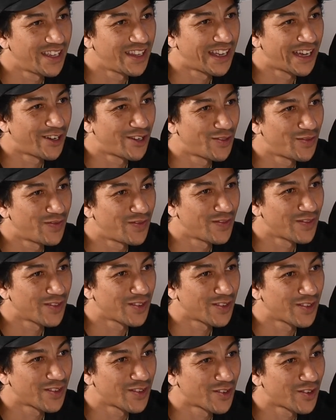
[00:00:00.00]
That would be
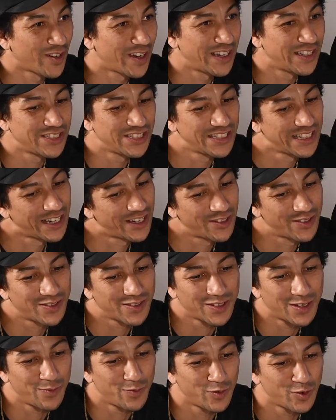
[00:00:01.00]
crazy. That would
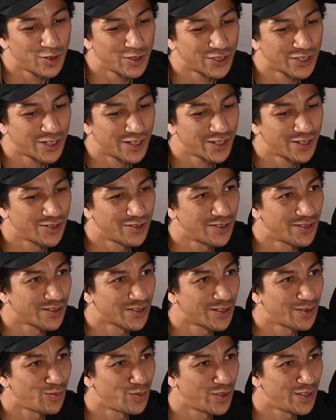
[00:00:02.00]
come full circle and
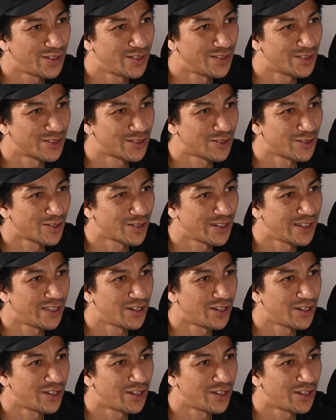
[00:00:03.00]
complete the story.